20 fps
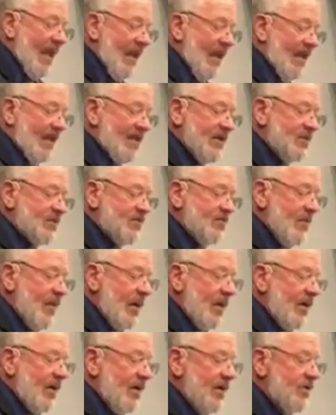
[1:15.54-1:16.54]
and his
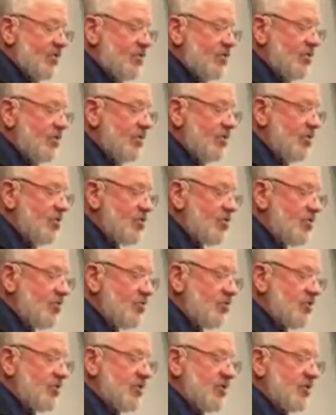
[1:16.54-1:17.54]
marriage to the
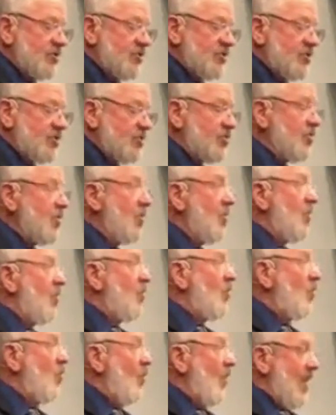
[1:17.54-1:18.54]
two sisters,
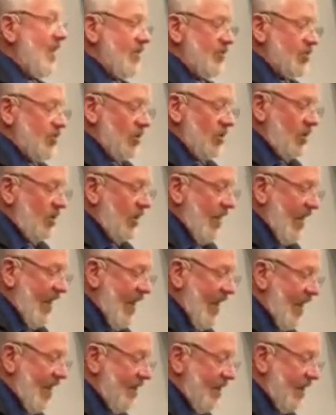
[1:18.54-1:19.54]
Rachel
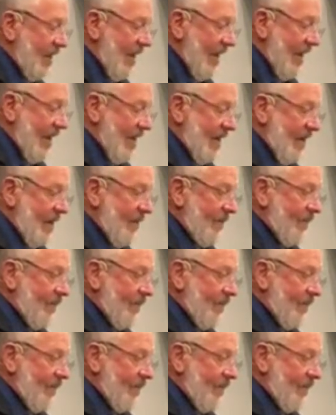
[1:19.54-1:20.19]
and Leah.